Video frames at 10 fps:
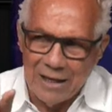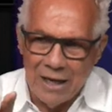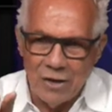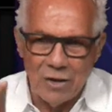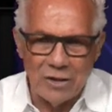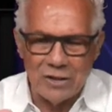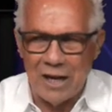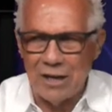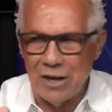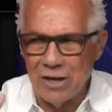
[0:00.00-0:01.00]
You had the
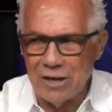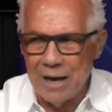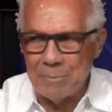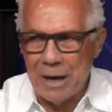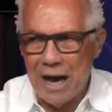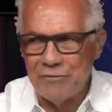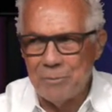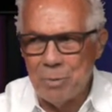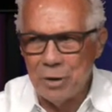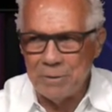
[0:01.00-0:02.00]
10-year up a half a
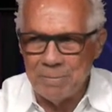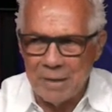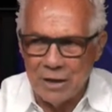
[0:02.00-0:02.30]
point,